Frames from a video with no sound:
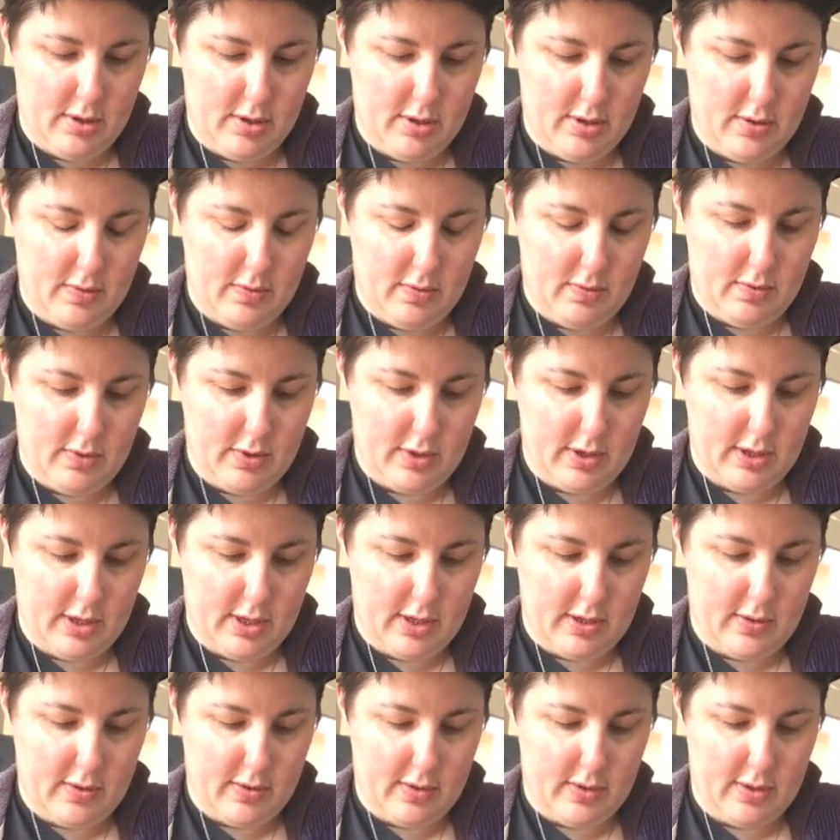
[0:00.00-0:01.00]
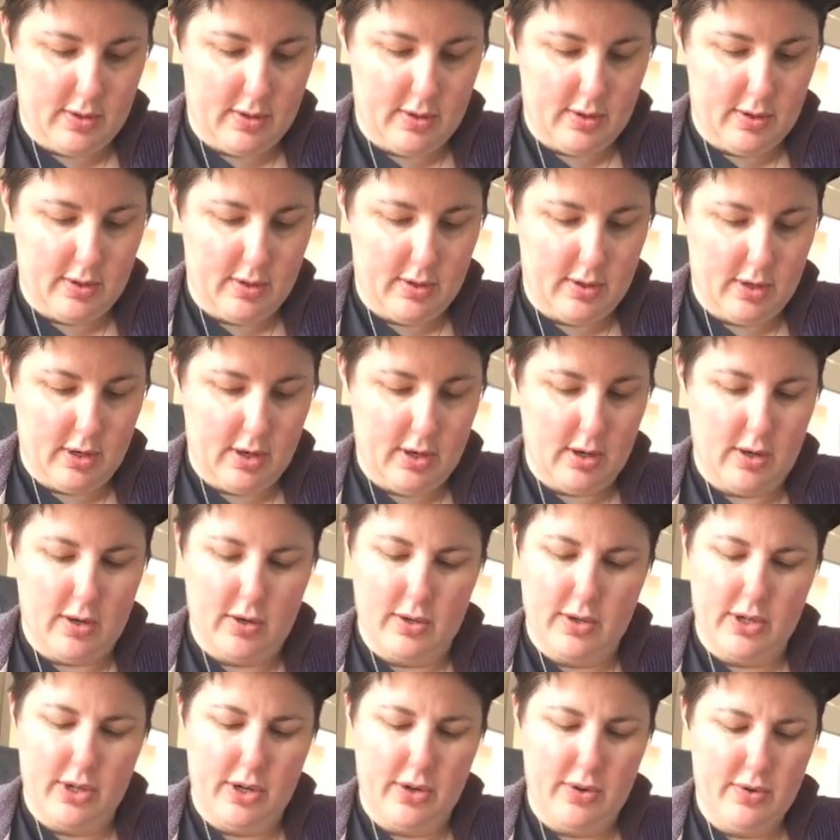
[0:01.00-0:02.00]
What else? Oh,
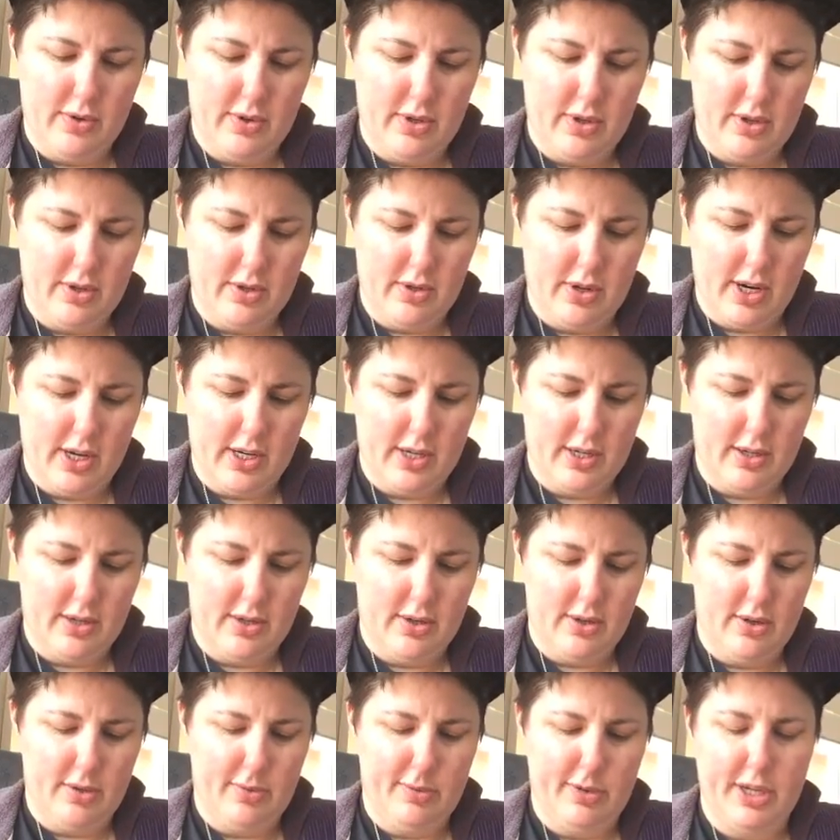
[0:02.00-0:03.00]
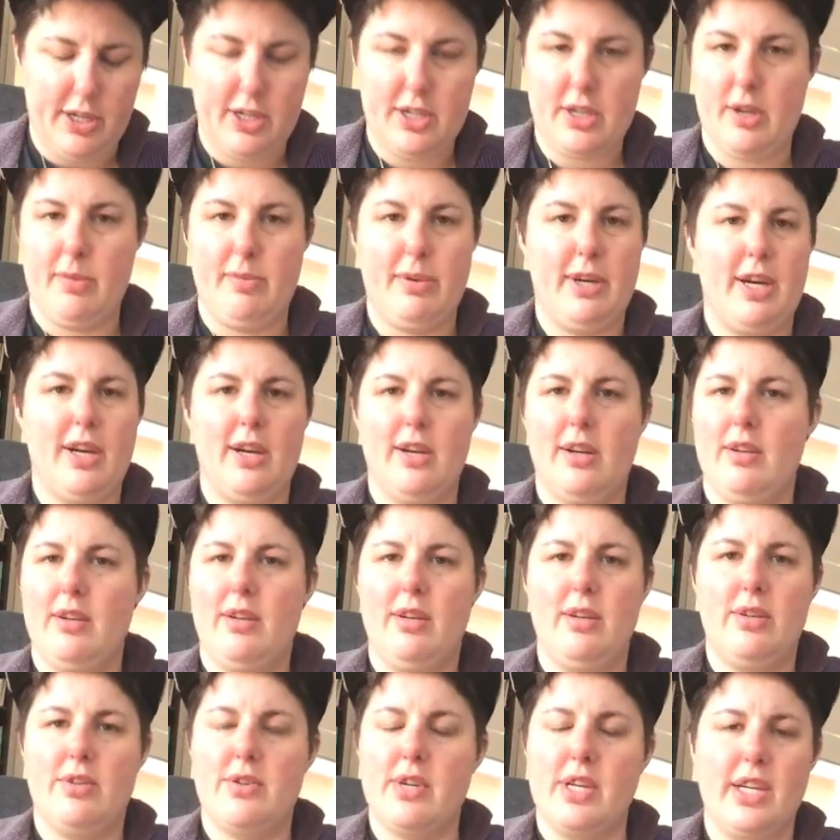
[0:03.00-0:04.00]
don't stress too much
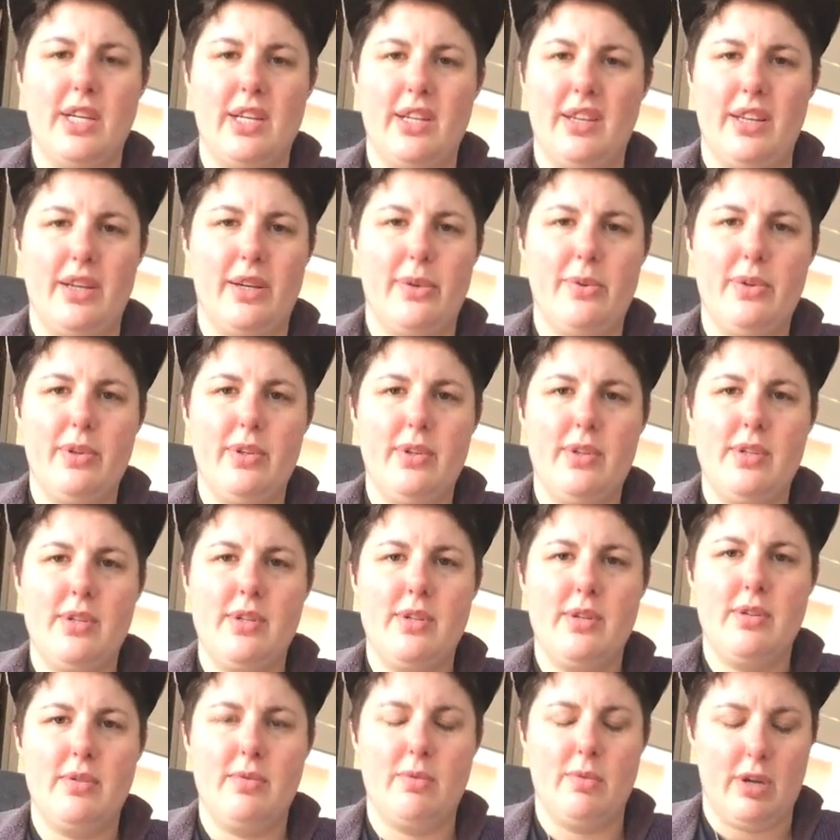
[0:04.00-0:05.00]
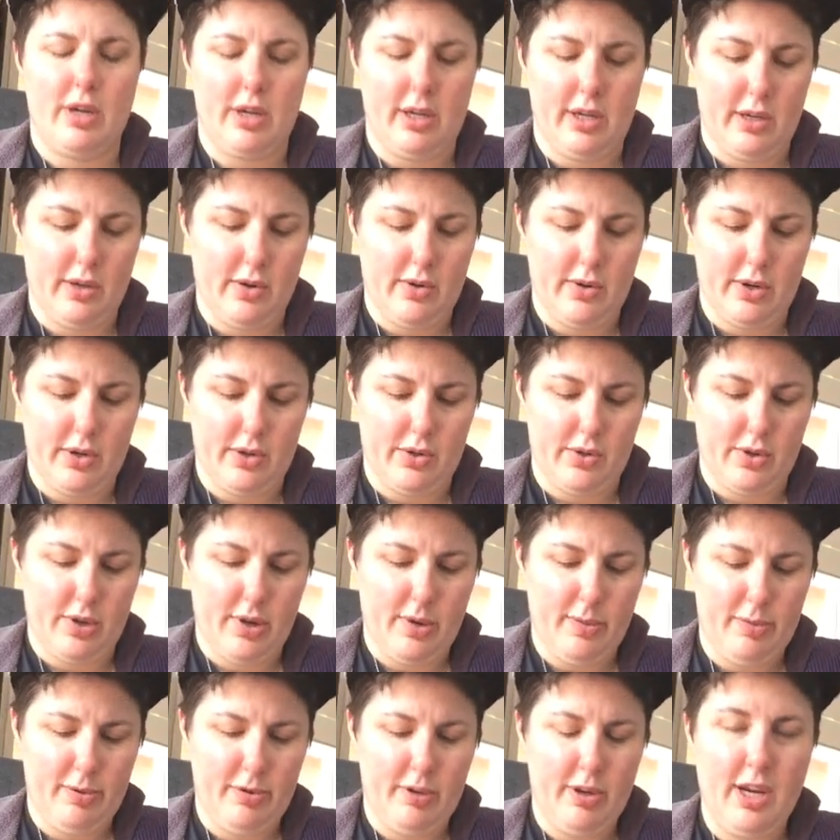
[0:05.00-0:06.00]
about drinking liquids while you're on a
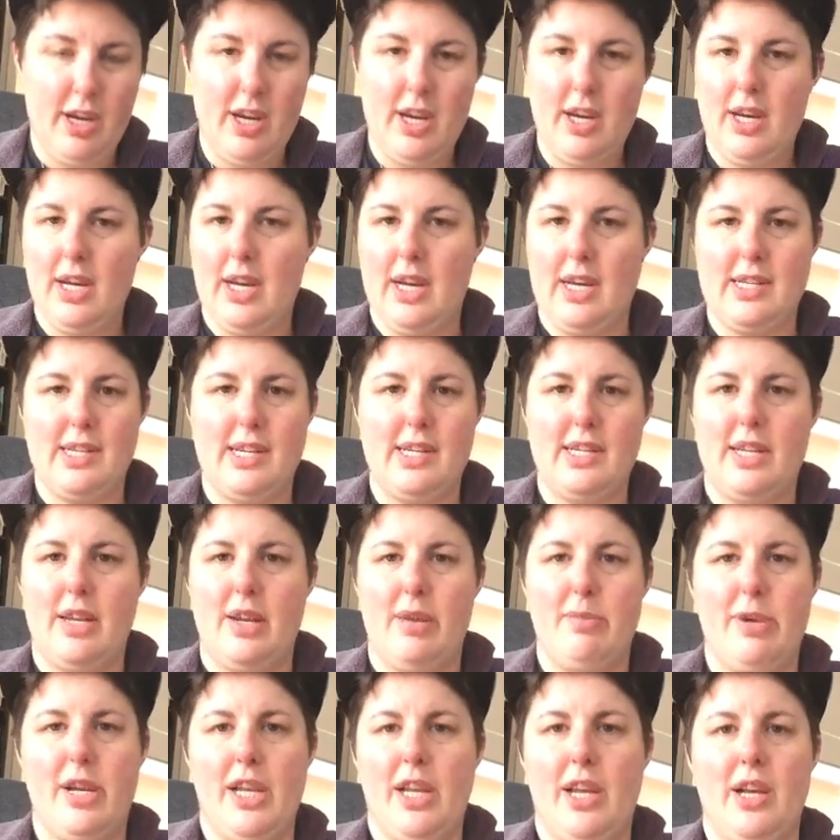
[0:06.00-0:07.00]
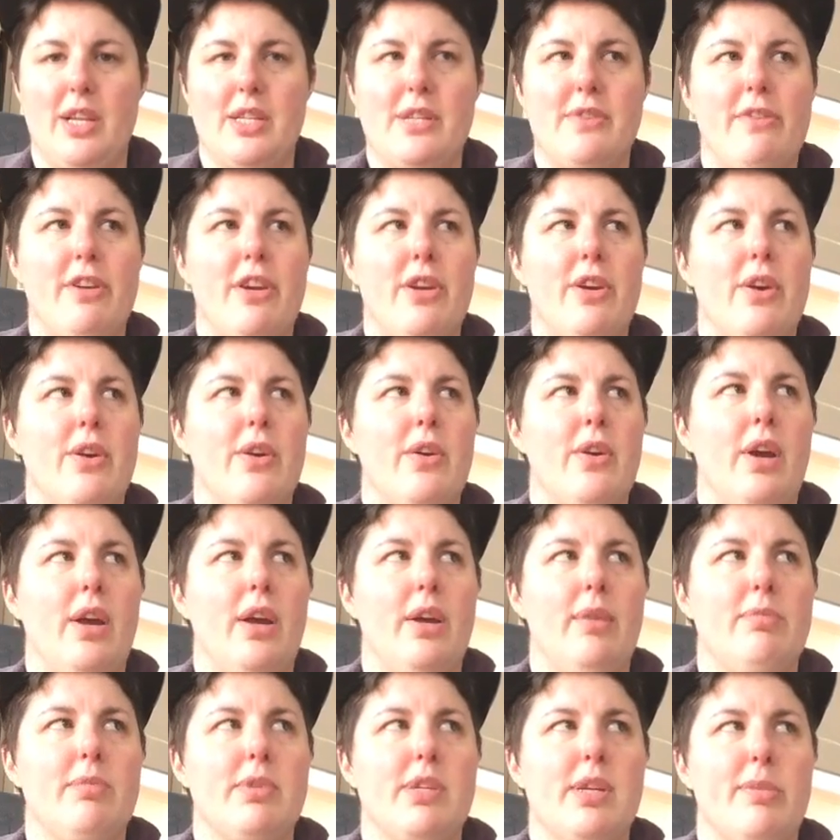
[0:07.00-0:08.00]
drip. As I said in my last video,
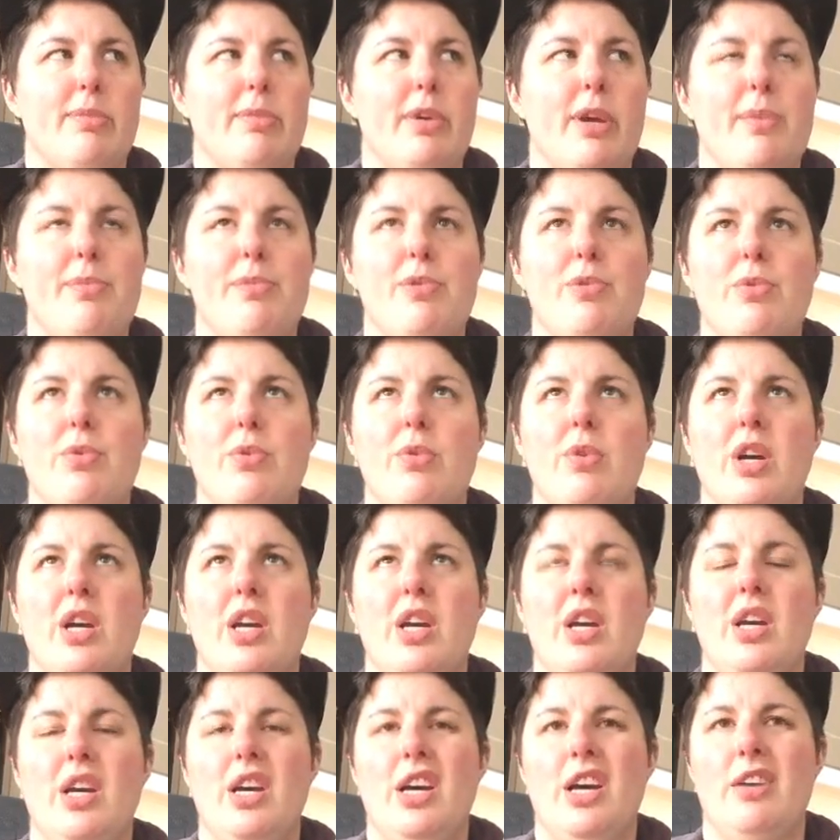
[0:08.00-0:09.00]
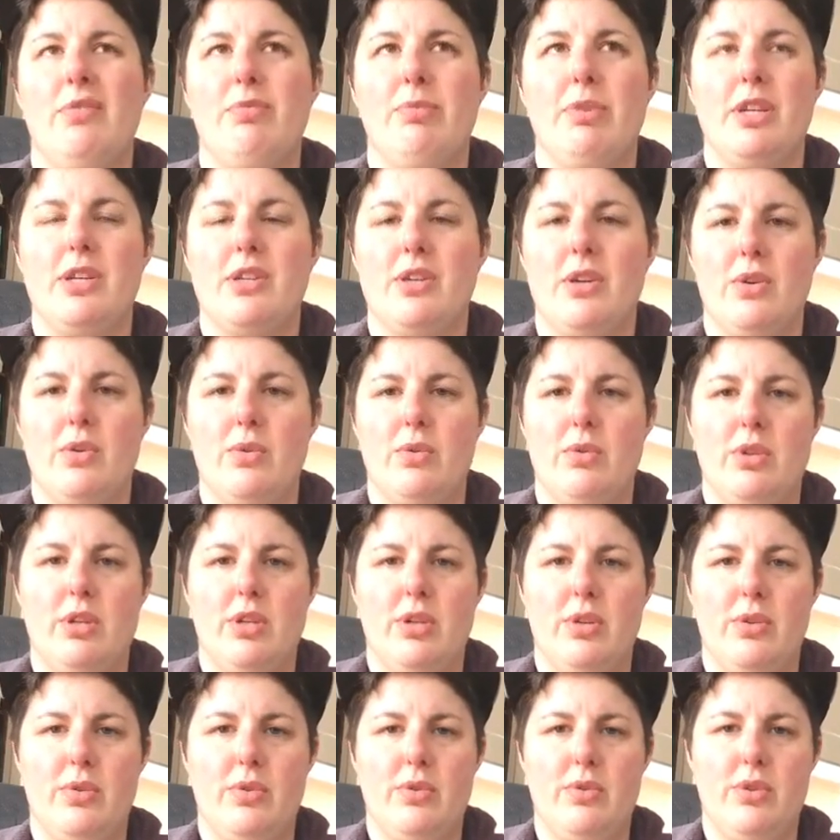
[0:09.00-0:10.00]
some people have been told
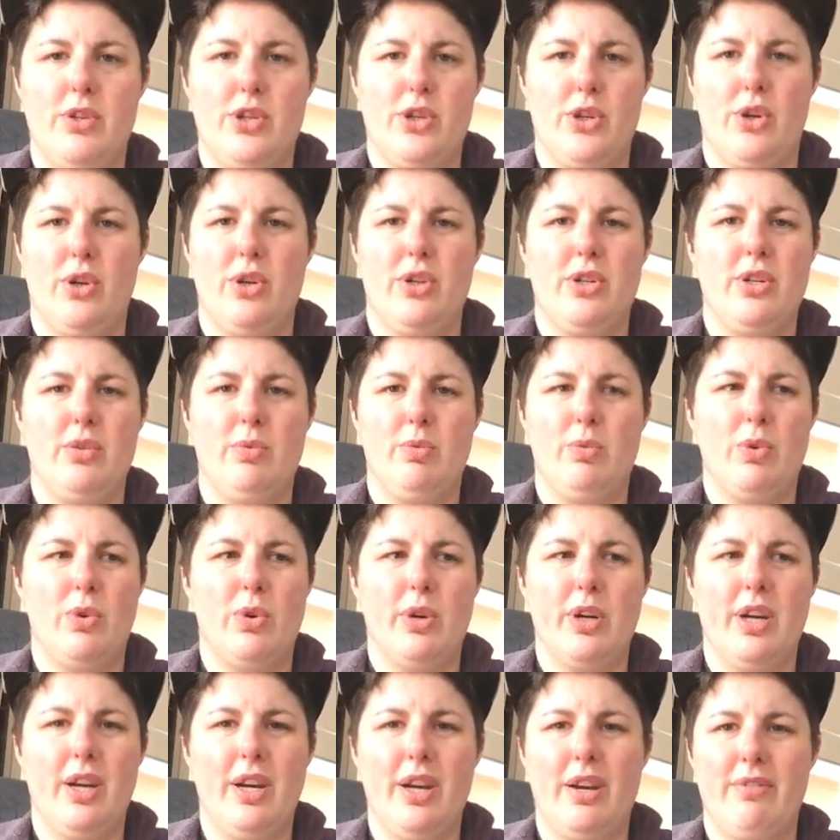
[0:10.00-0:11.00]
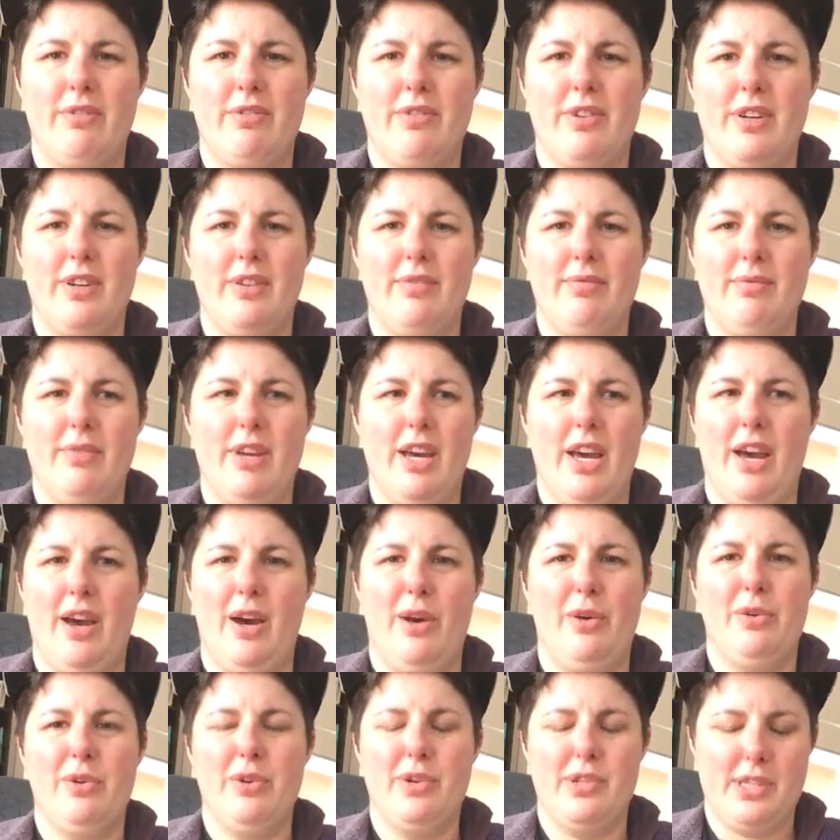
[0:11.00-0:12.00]
to shot water every
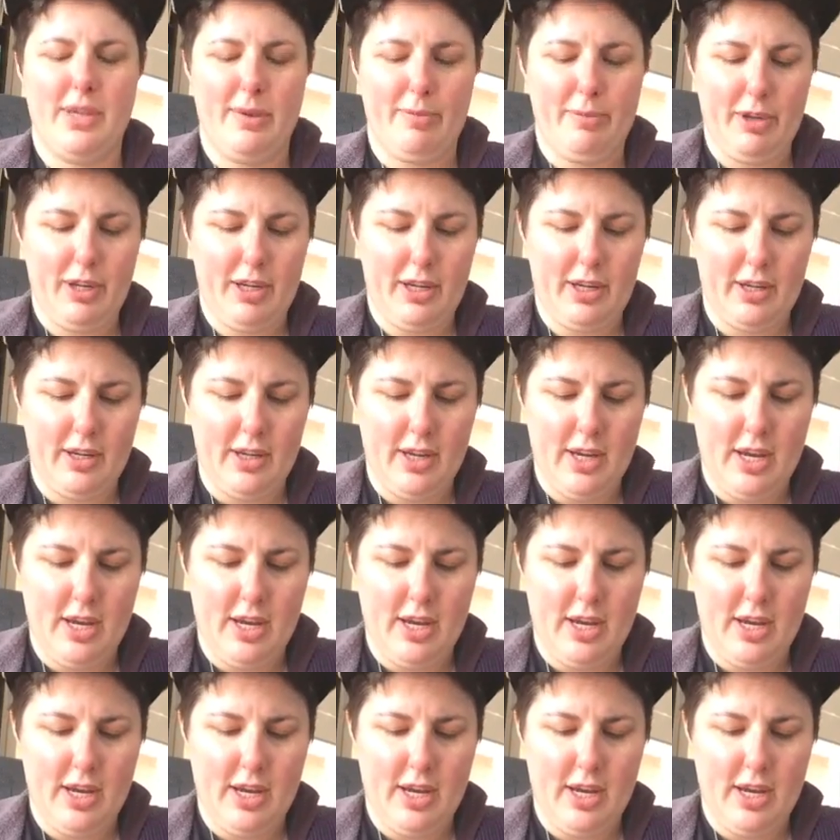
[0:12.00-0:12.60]
hour or something.